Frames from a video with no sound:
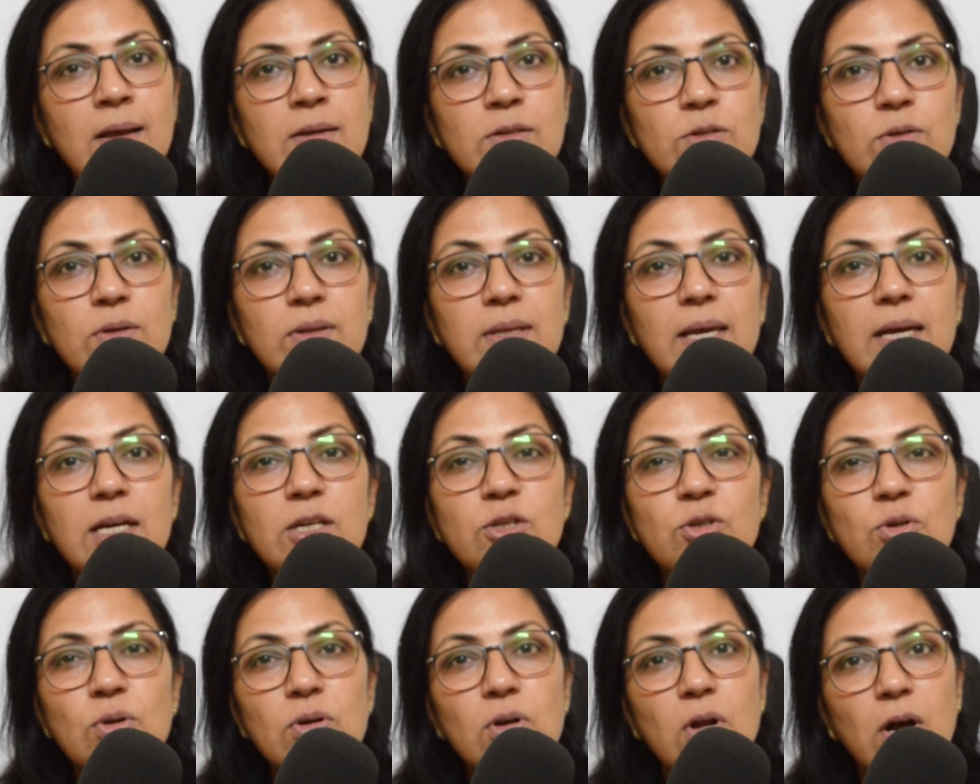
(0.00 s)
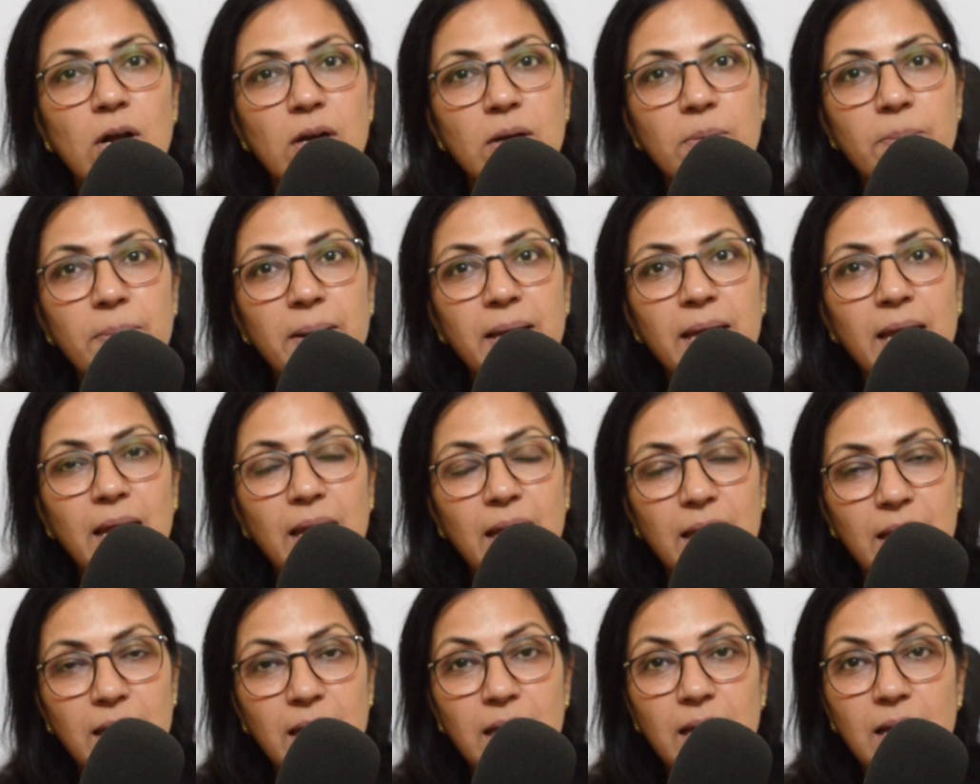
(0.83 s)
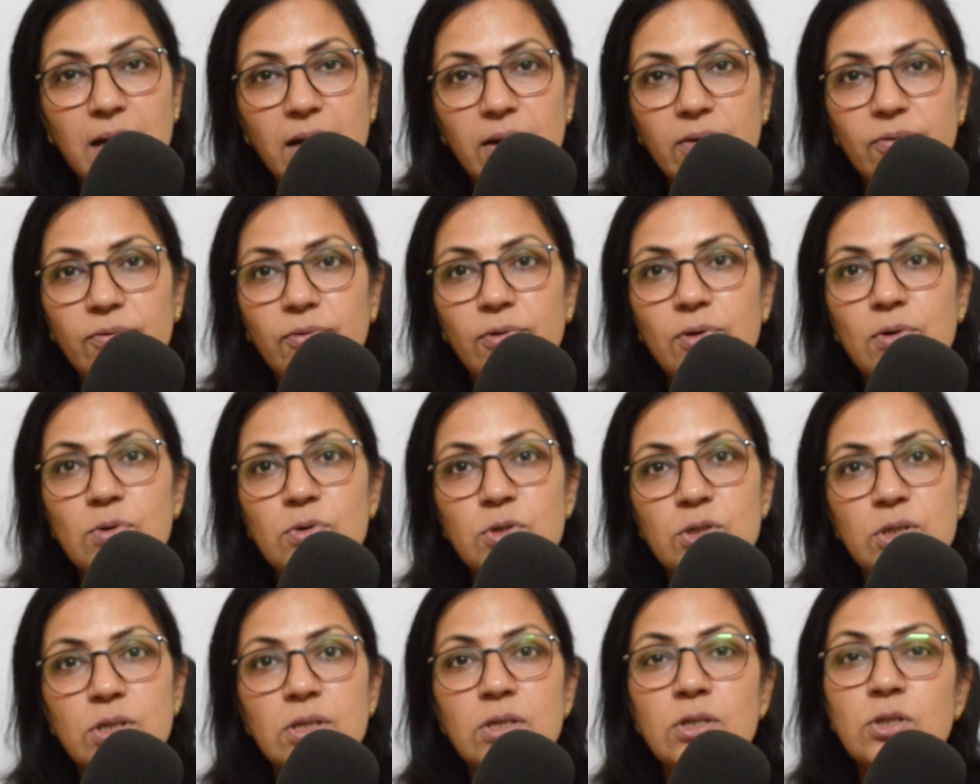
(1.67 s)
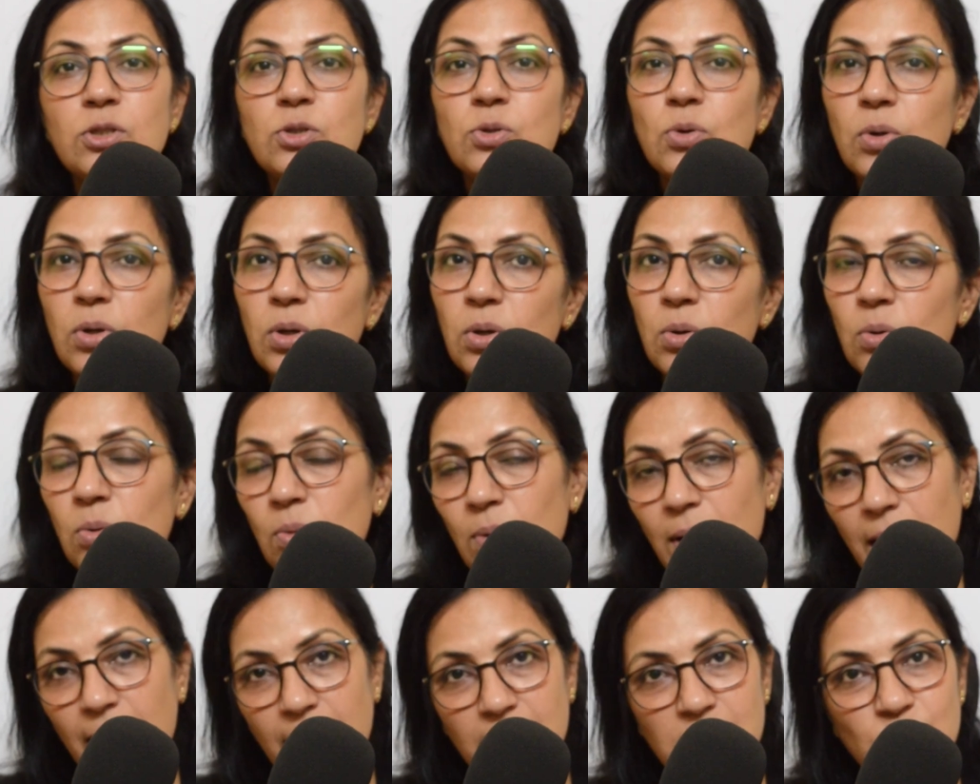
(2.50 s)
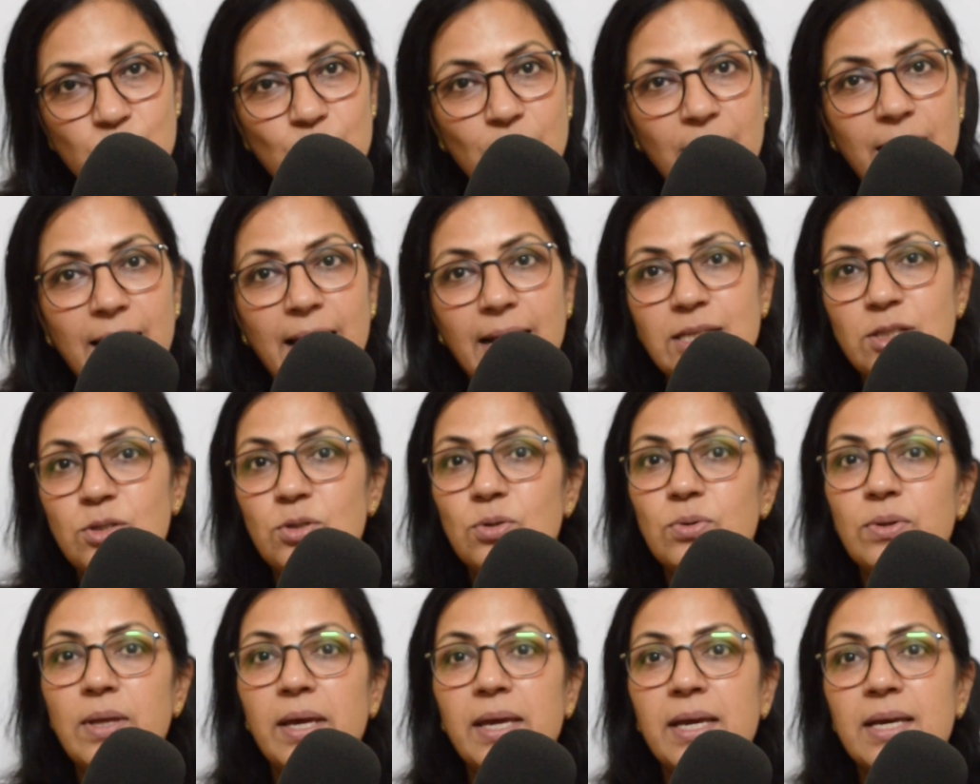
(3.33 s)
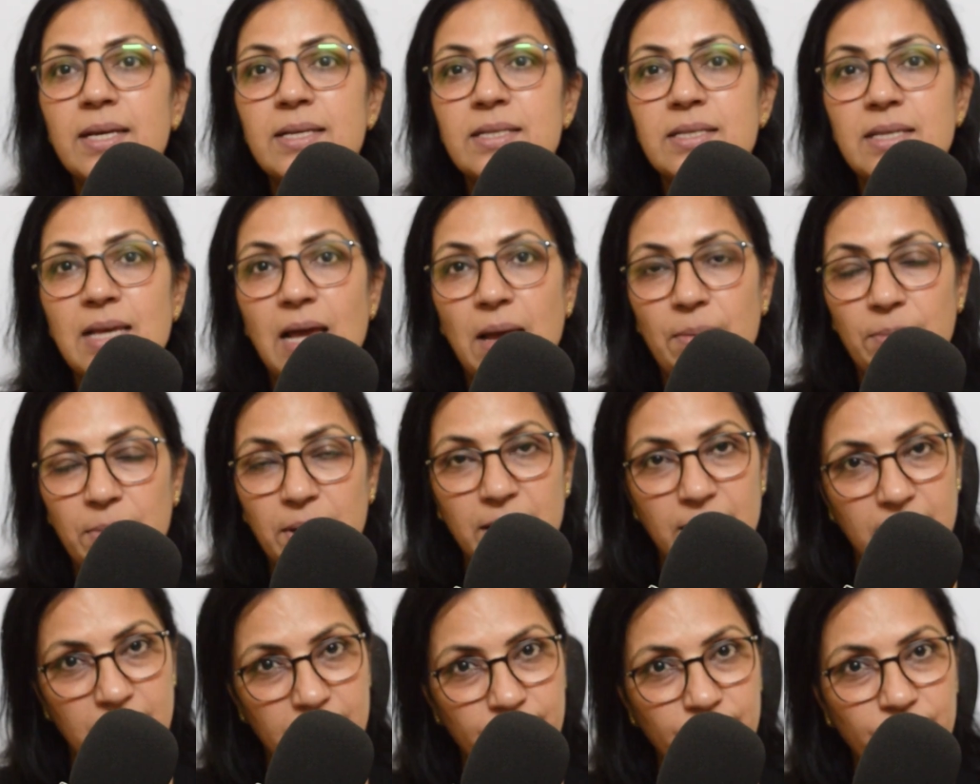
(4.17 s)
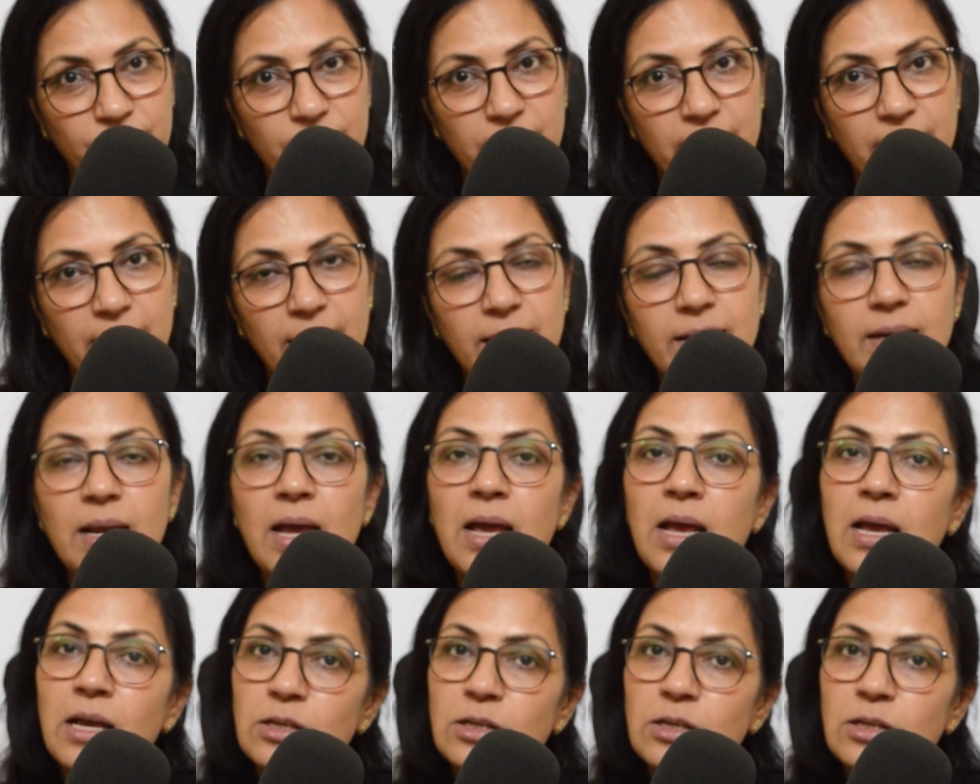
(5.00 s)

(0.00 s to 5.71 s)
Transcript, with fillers: So there should not be any confusion to you as well as to the examiner, right?